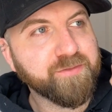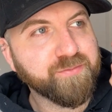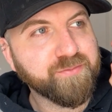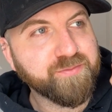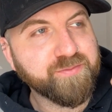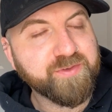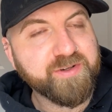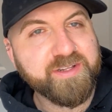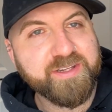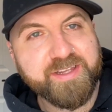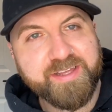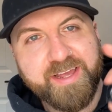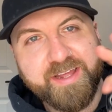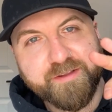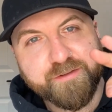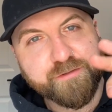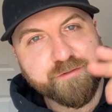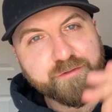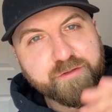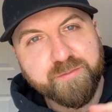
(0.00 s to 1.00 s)
really
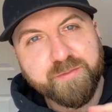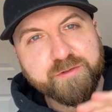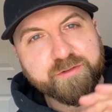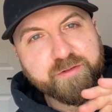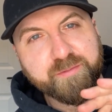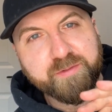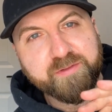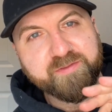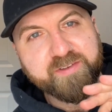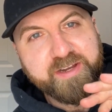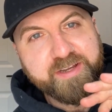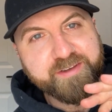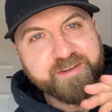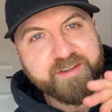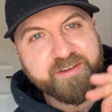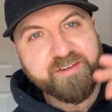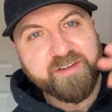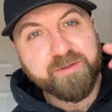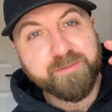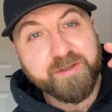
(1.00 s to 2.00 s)
get super, super fine
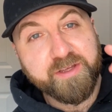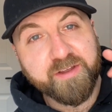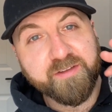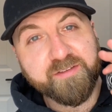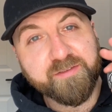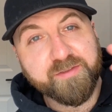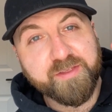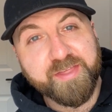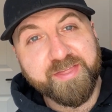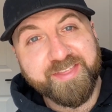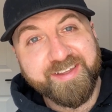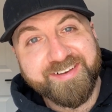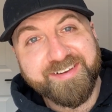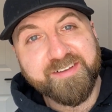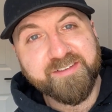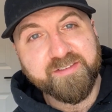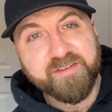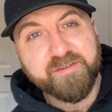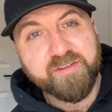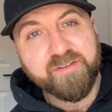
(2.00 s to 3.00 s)
detail because of the
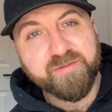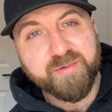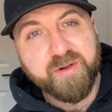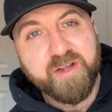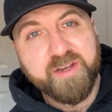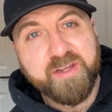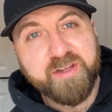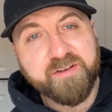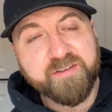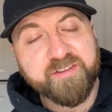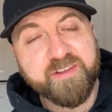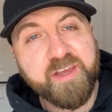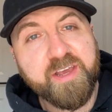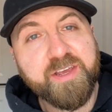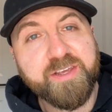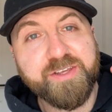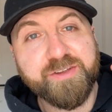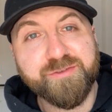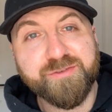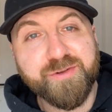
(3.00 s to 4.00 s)
thickness of this product.
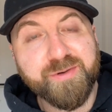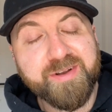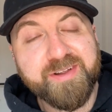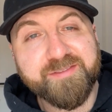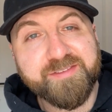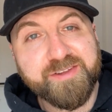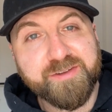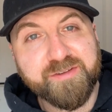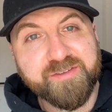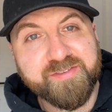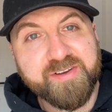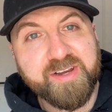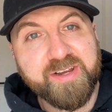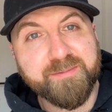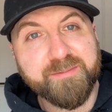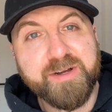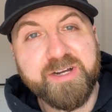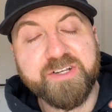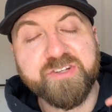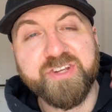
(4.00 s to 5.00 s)
You don't have to use very
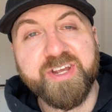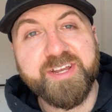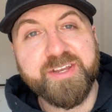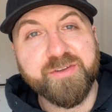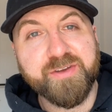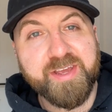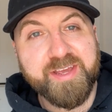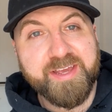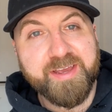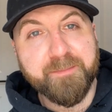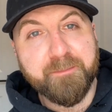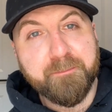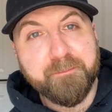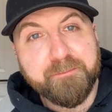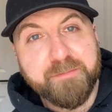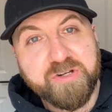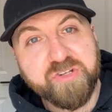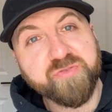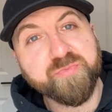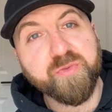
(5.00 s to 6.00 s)
much and you can get
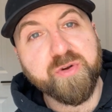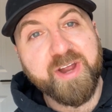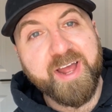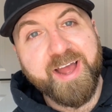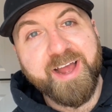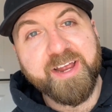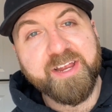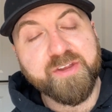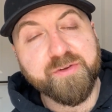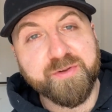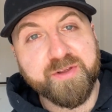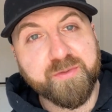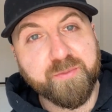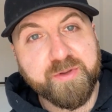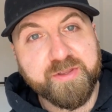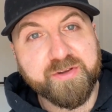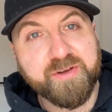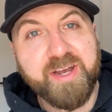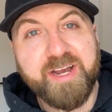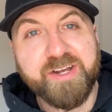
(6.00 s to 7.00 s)
much more accurate
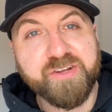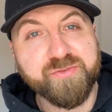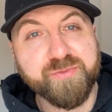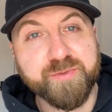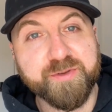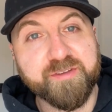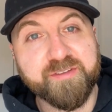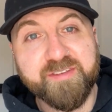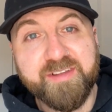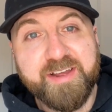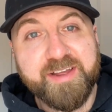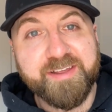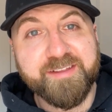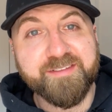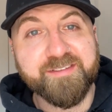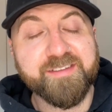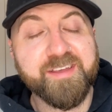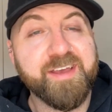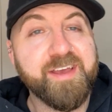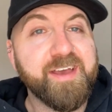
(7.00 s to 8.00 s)
with your actual
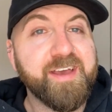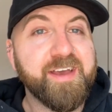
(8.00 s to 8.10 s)
designs.